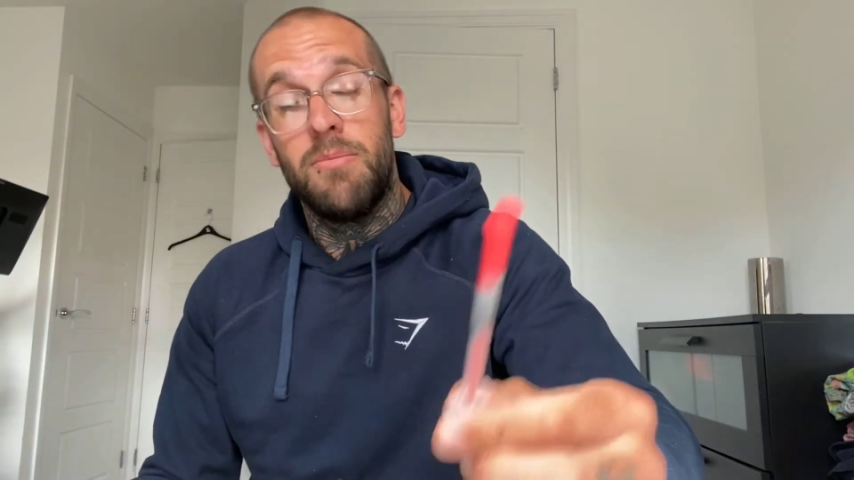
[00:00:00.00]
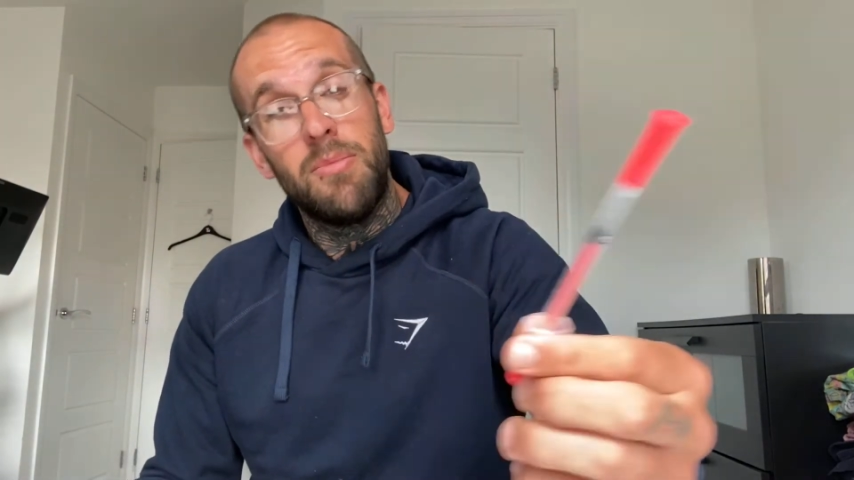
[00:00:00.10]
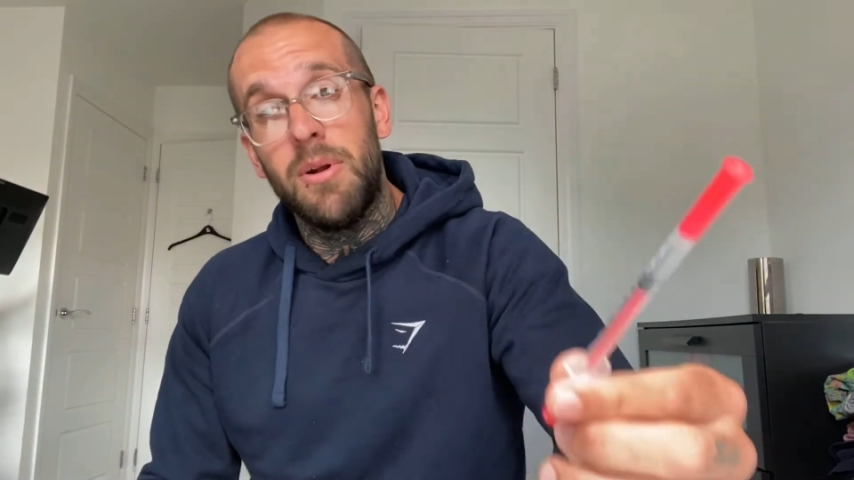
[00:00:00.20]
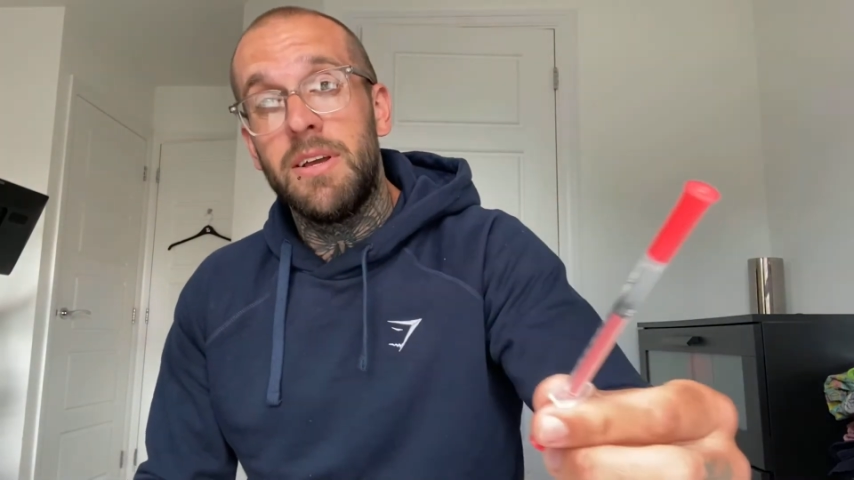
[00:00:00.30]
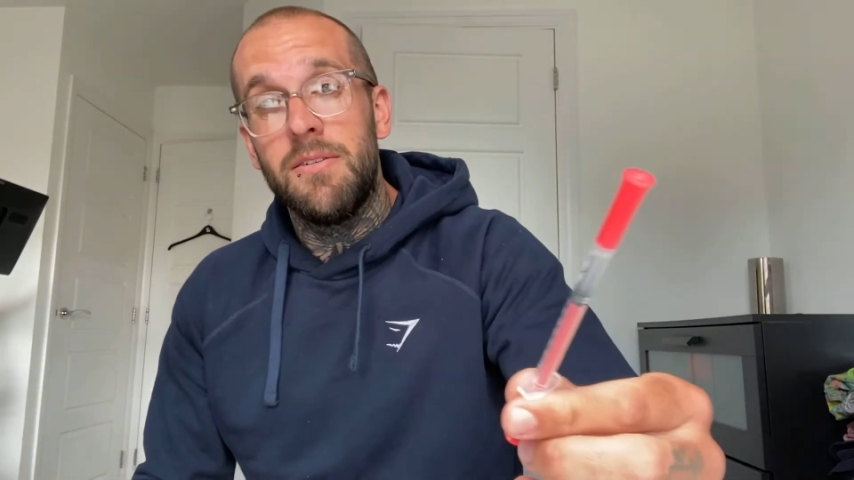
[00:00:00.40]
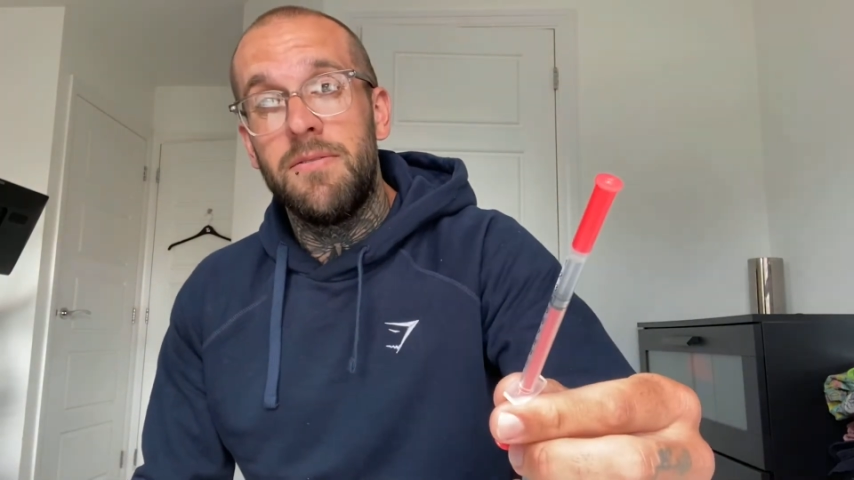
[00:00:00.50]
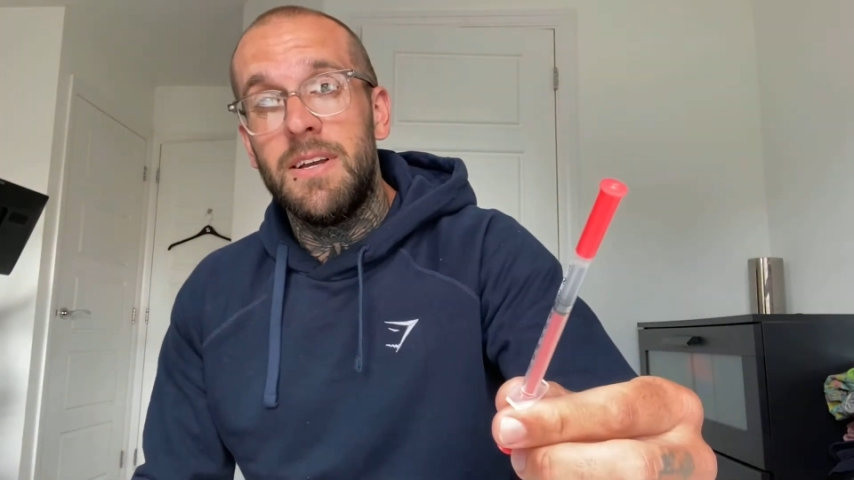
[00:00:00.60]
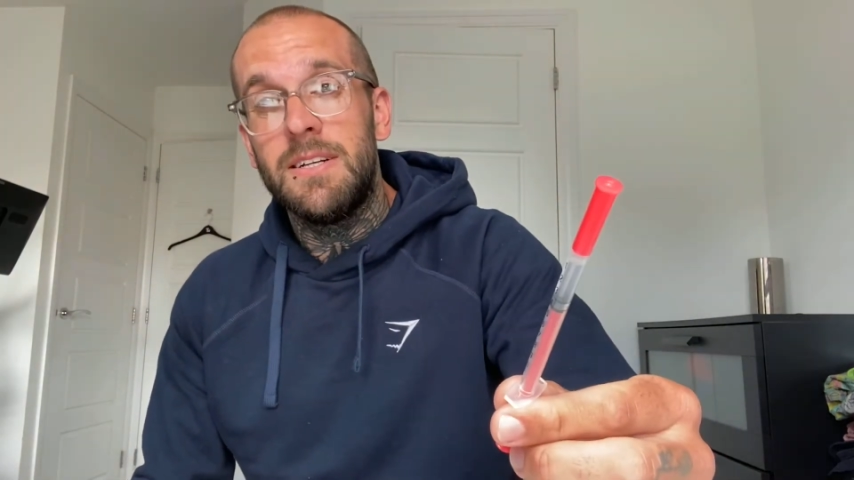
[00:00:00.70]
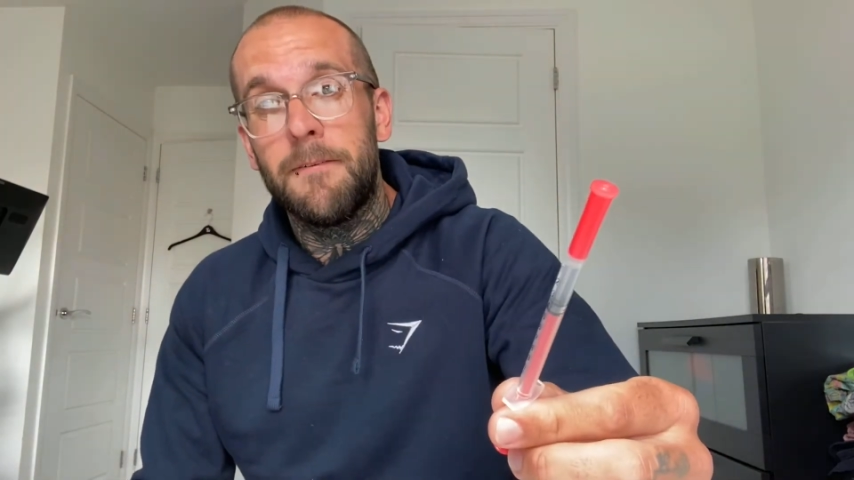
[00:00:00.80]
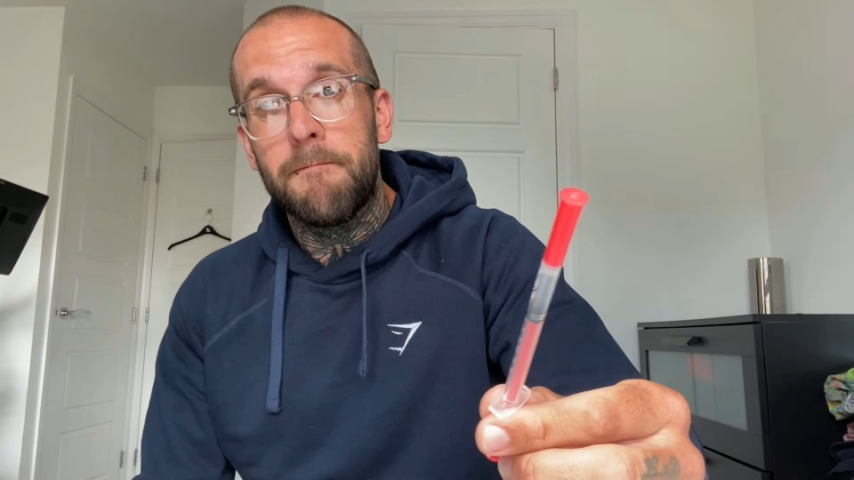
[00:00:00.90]
probably going to
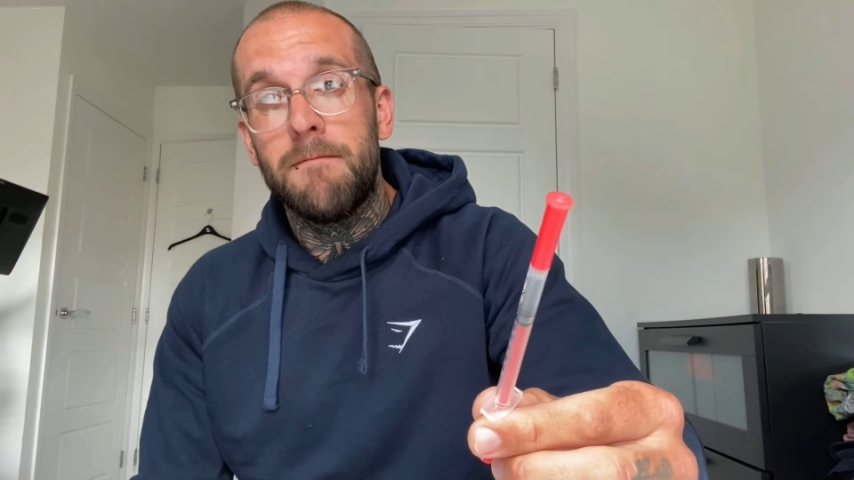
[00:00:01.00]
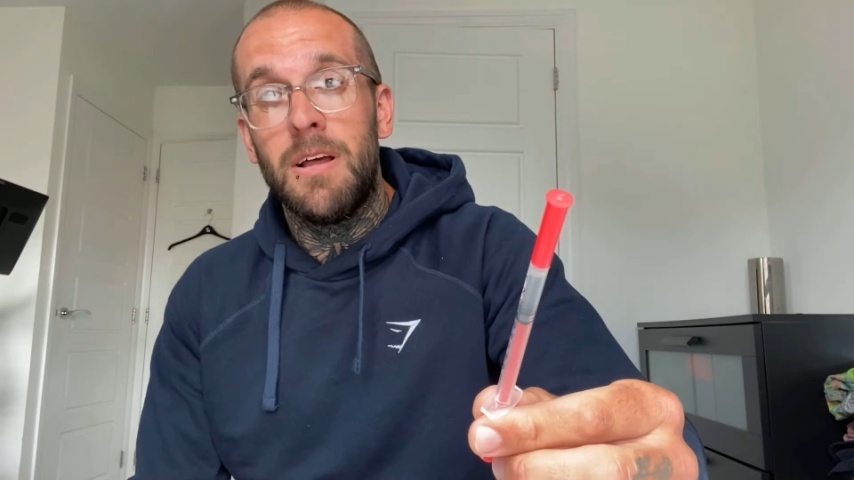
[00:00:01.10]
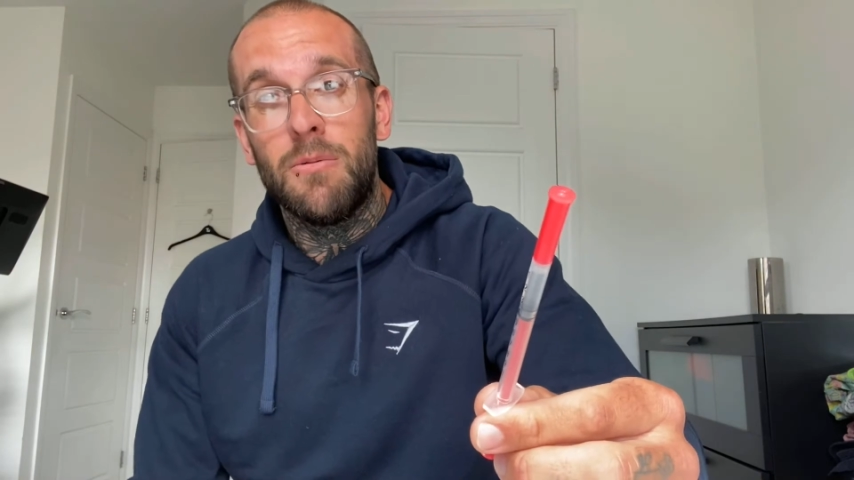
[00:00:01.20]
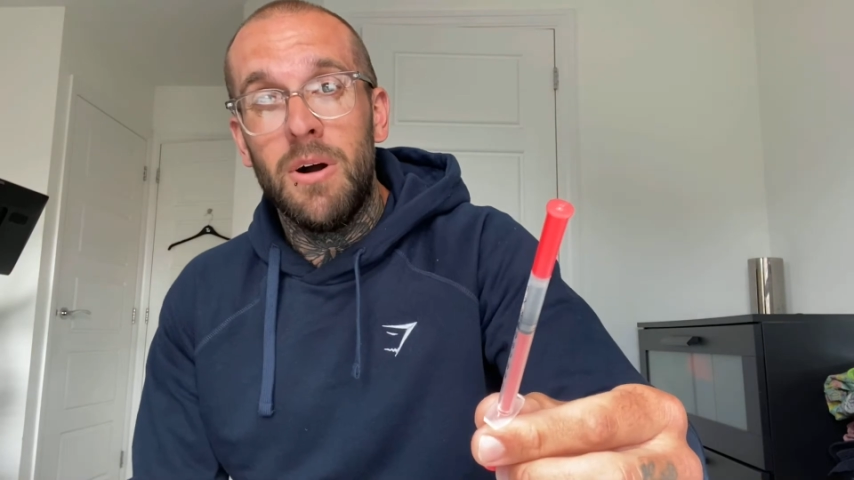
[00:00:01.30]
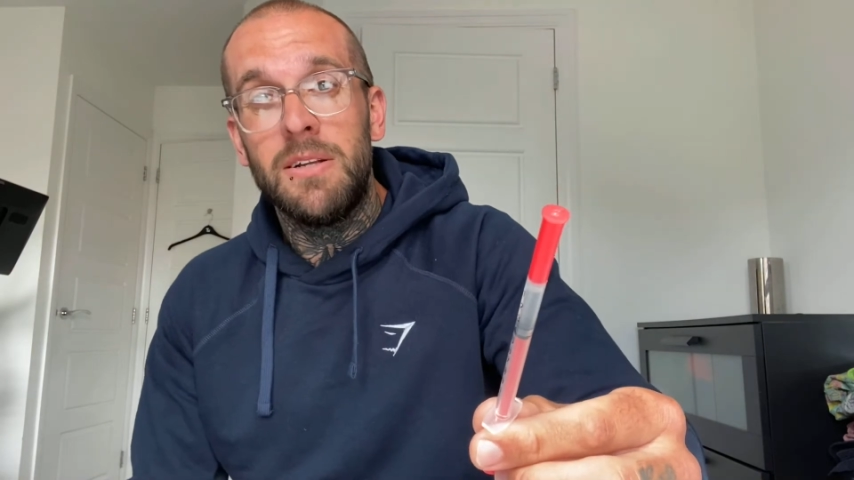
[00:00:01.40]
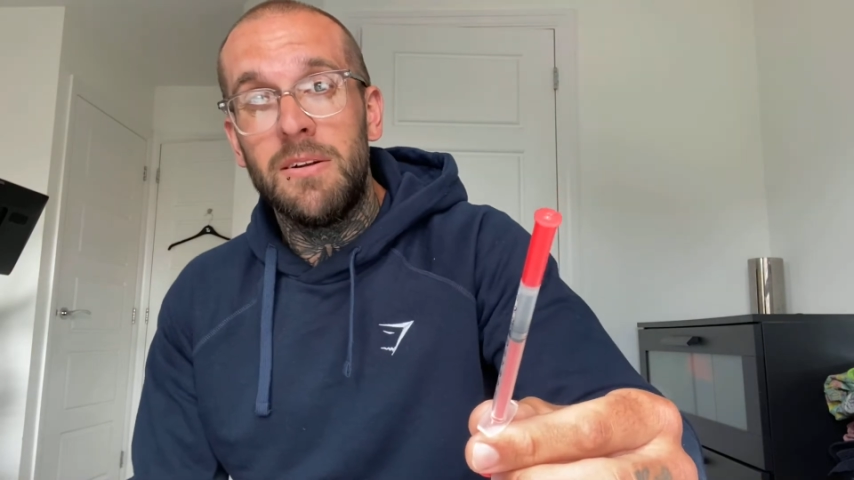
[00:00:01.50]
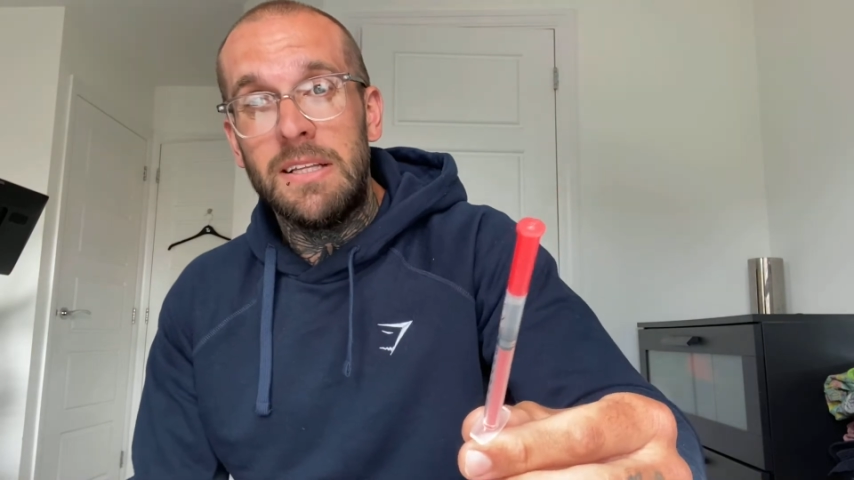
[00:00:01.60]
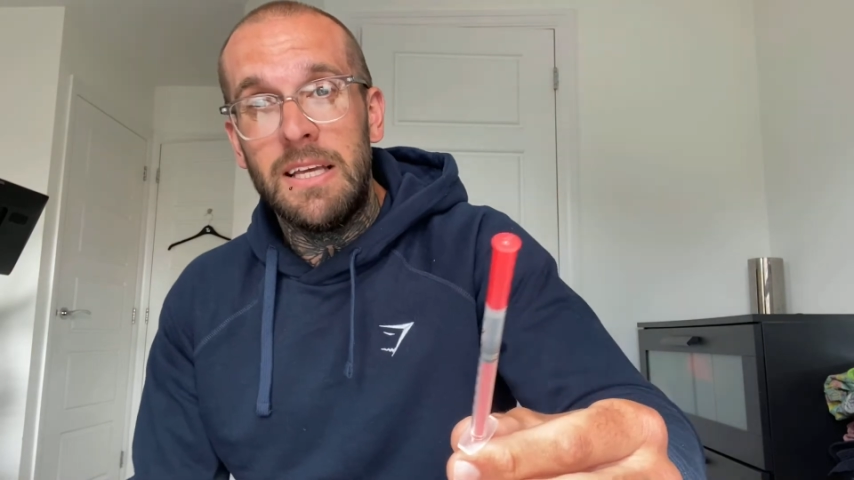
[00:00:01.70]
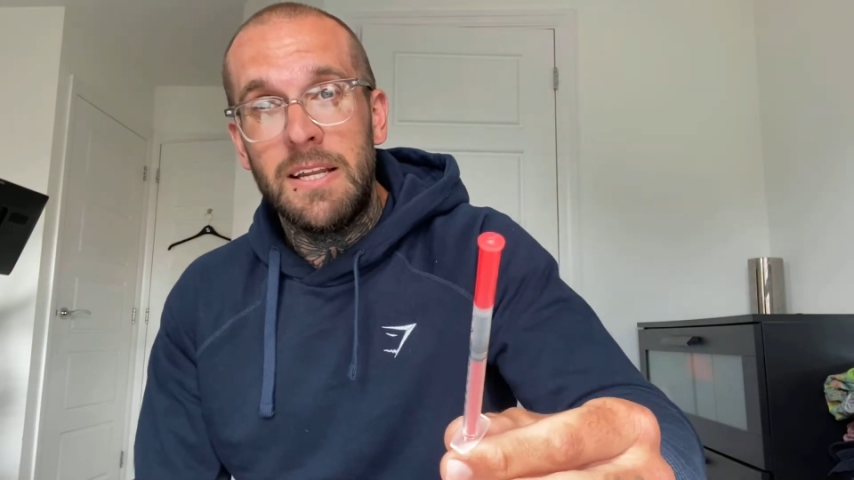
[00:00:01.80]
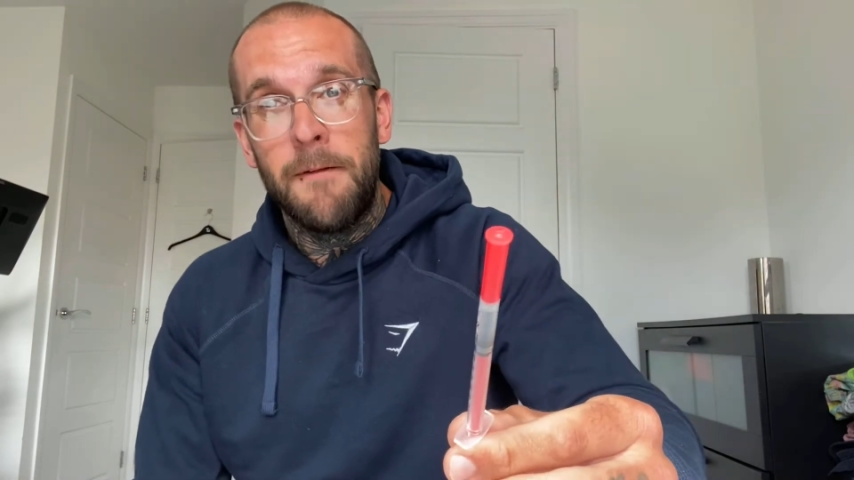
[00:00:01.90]
think like what I normally
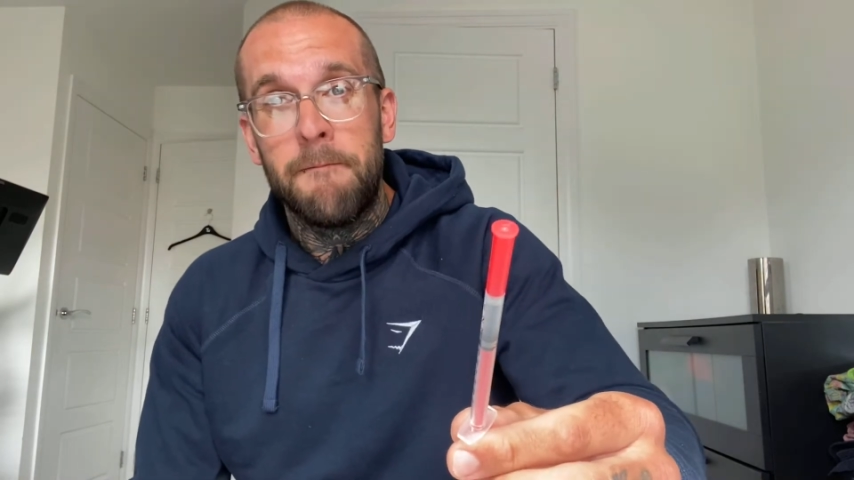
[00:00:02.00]
did.